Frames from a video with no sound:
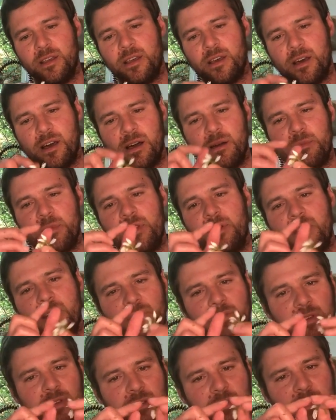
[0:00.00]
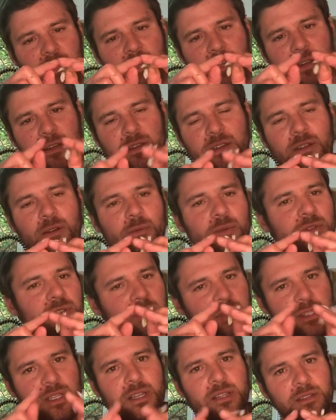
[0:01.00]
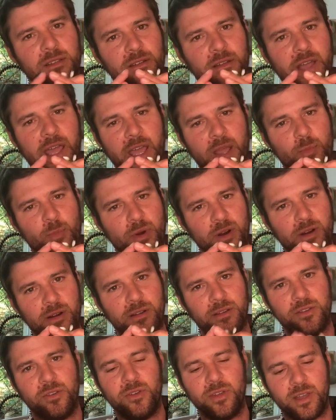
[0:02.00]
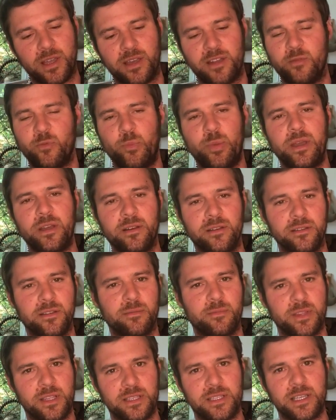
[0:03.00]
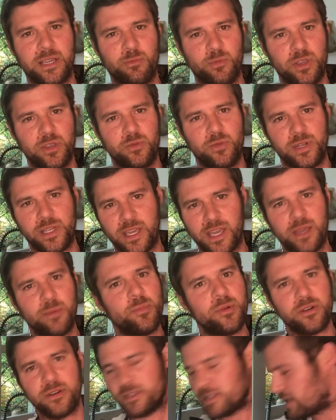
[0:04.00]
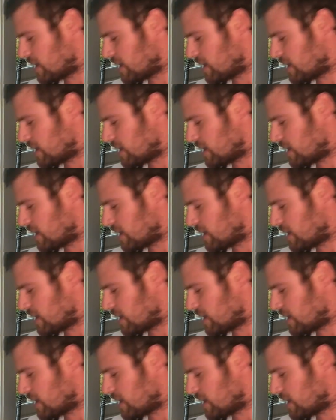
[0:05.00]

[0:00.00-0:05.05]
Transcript: and you have it almost looks like a little caper, you can kind of pickle them in the same way you would capers.